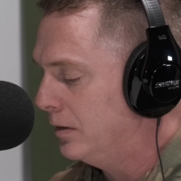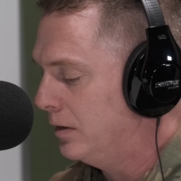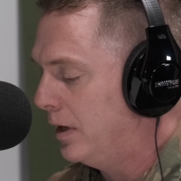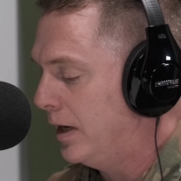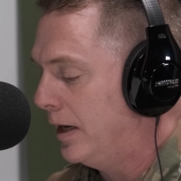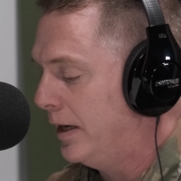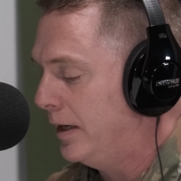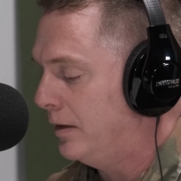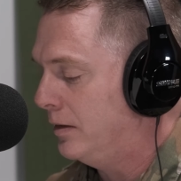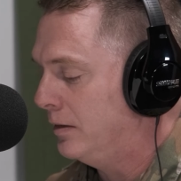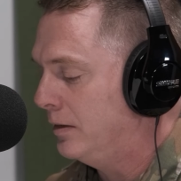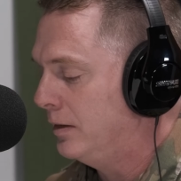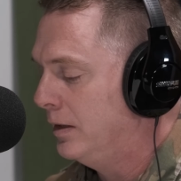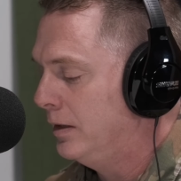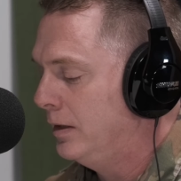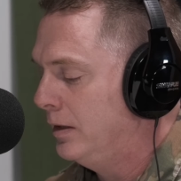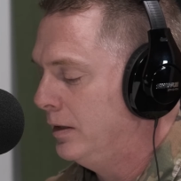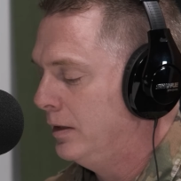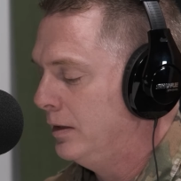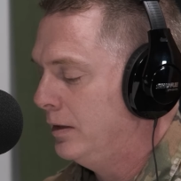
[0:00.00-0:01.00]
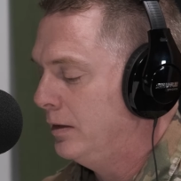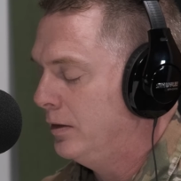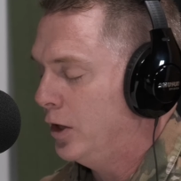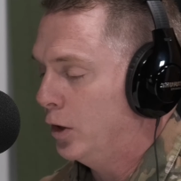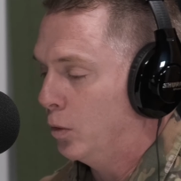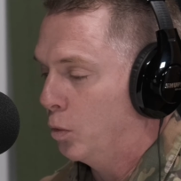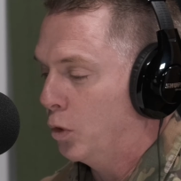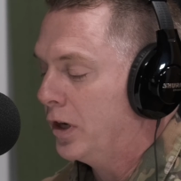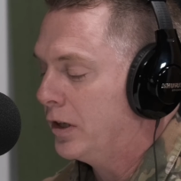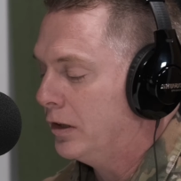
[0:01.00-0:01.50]
and
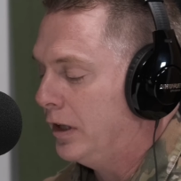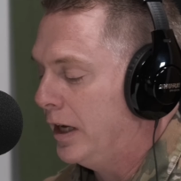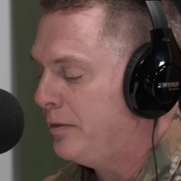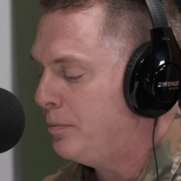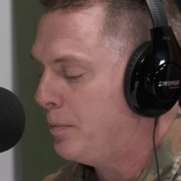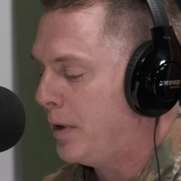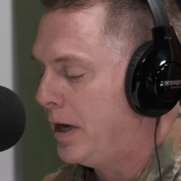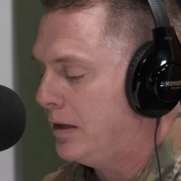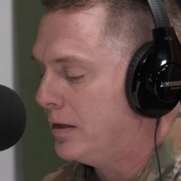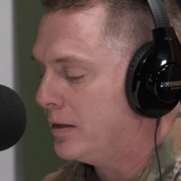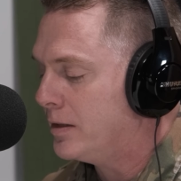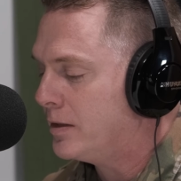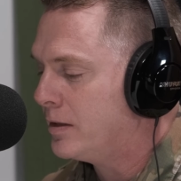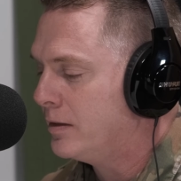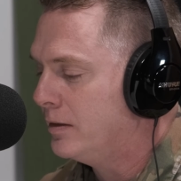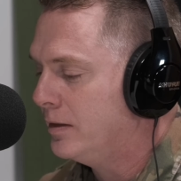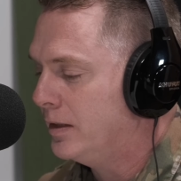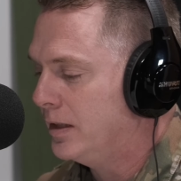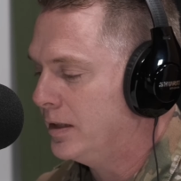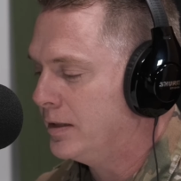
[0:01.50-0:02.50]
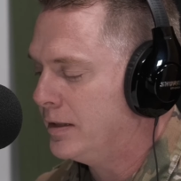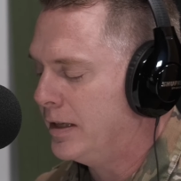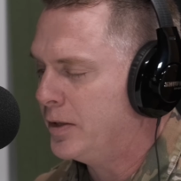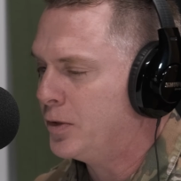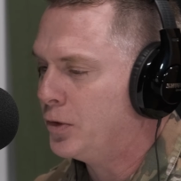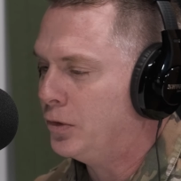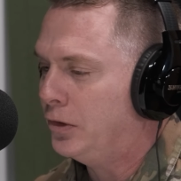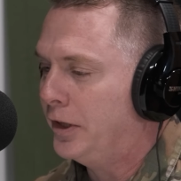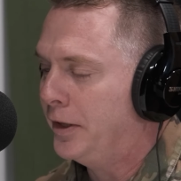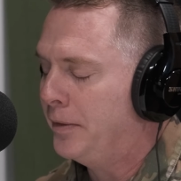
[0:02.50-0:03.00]
your work-life balance,
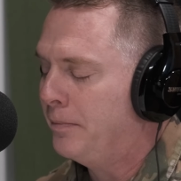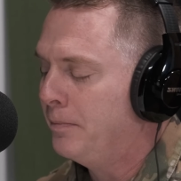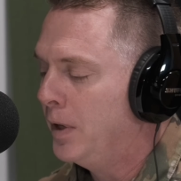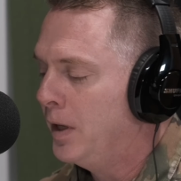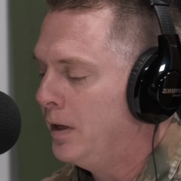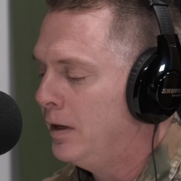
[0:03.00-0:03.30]
essentially.